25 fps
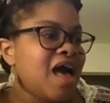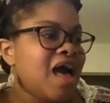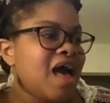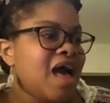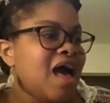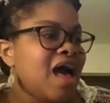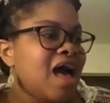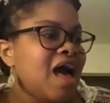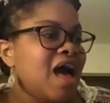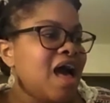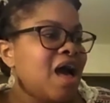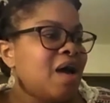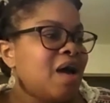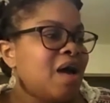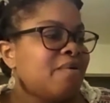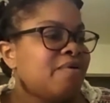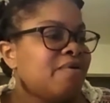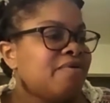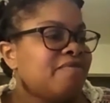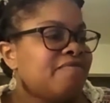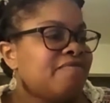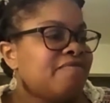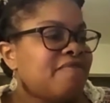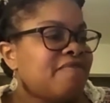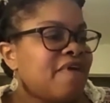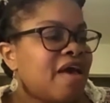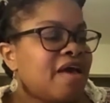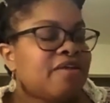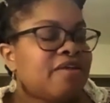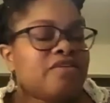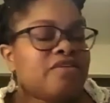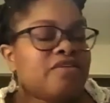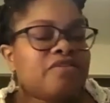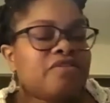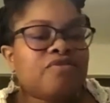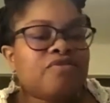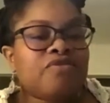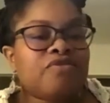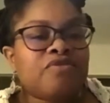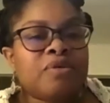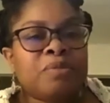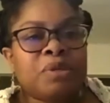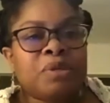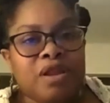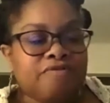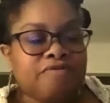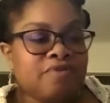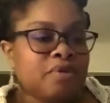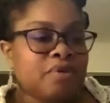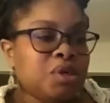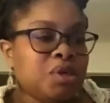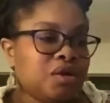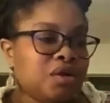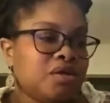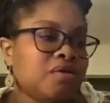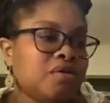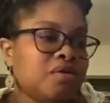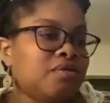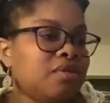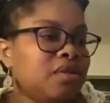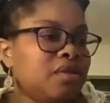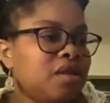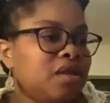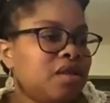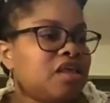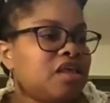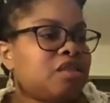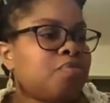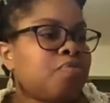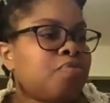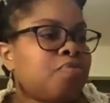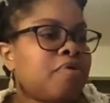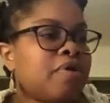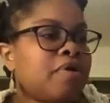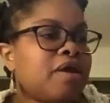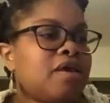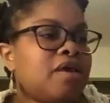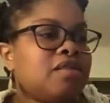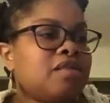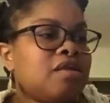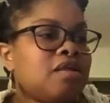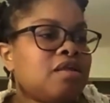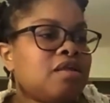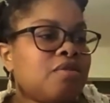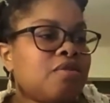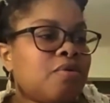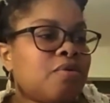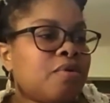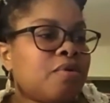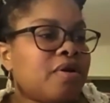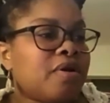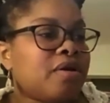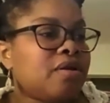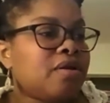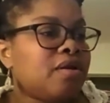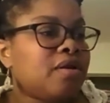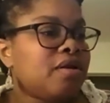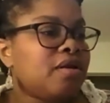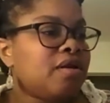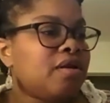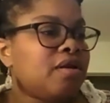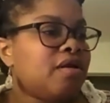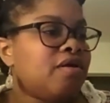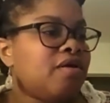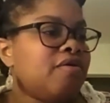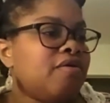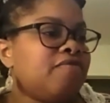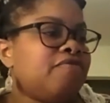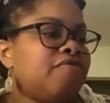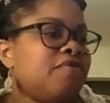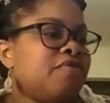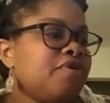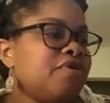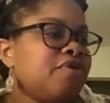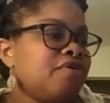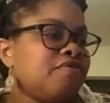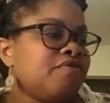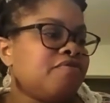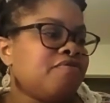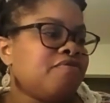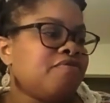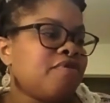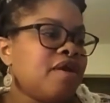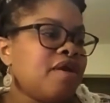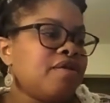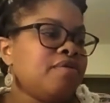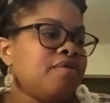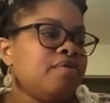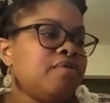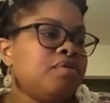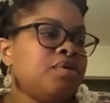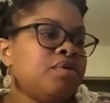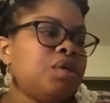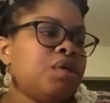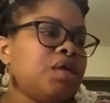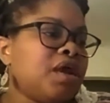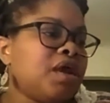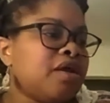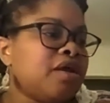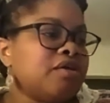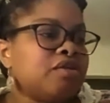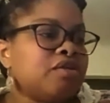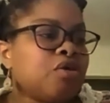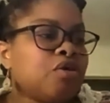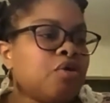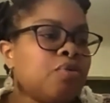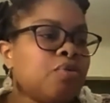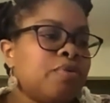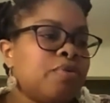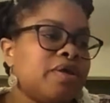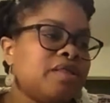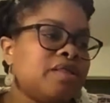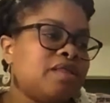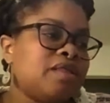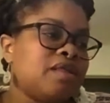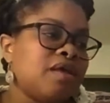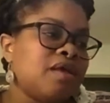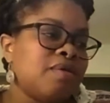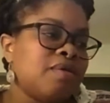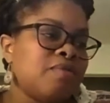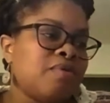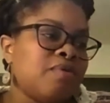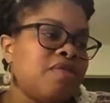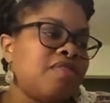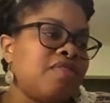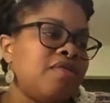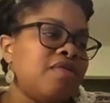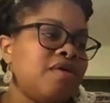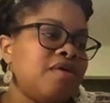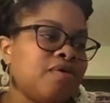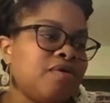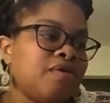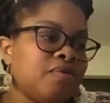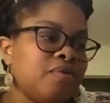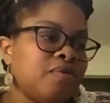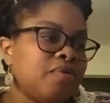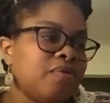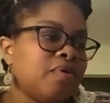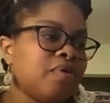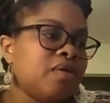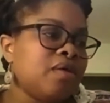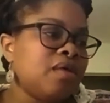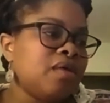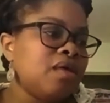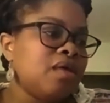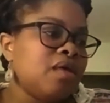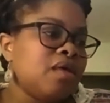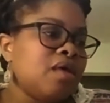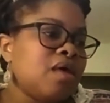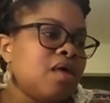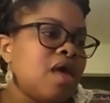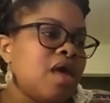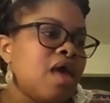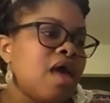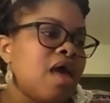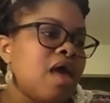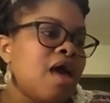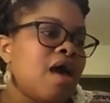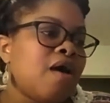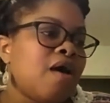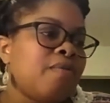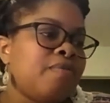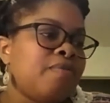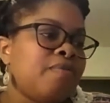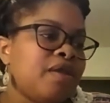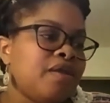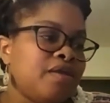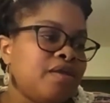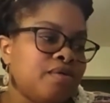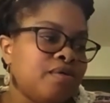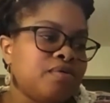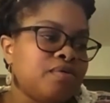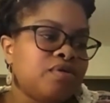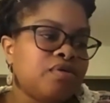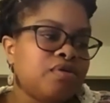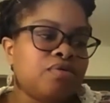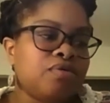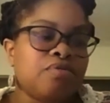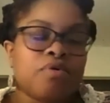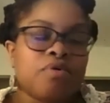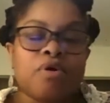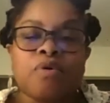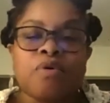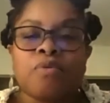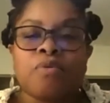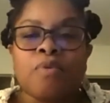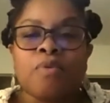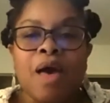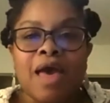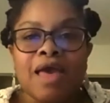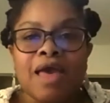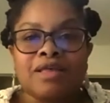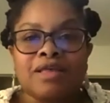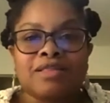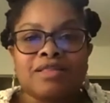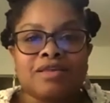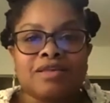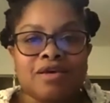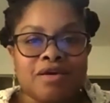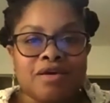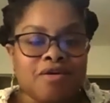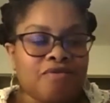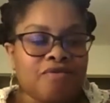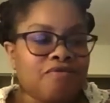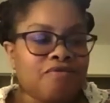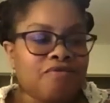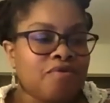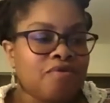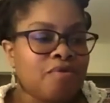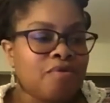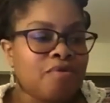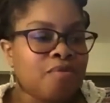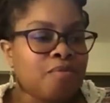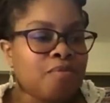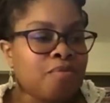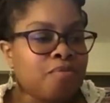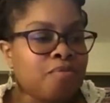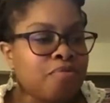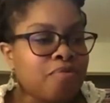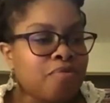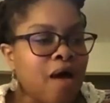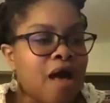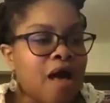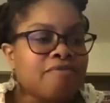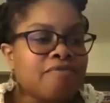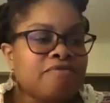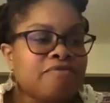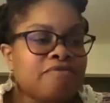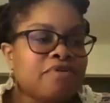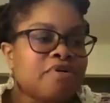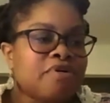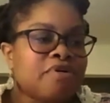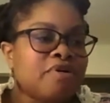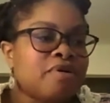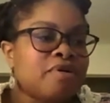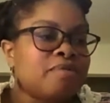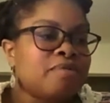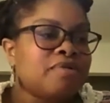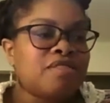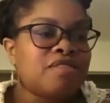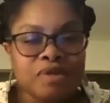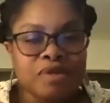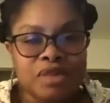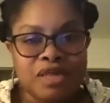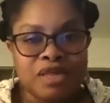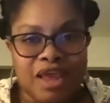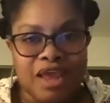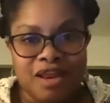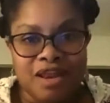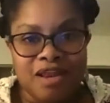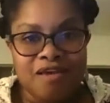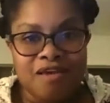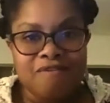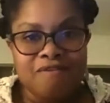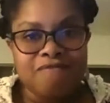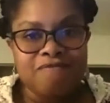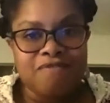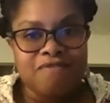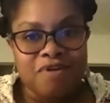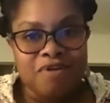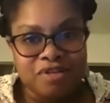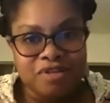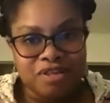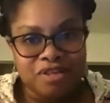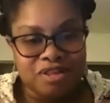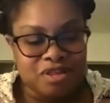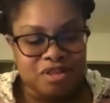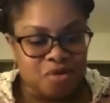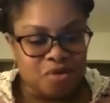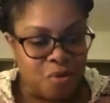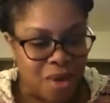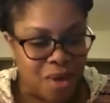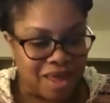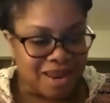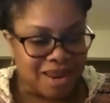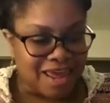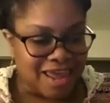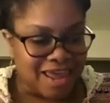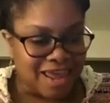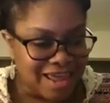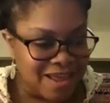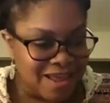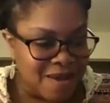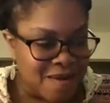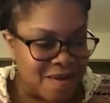Our final scripture in our devotional is, "Praise the Lord for your friend who shares her wisdom with you, helping you to grow wiser," from Proverbs 13, verse 20.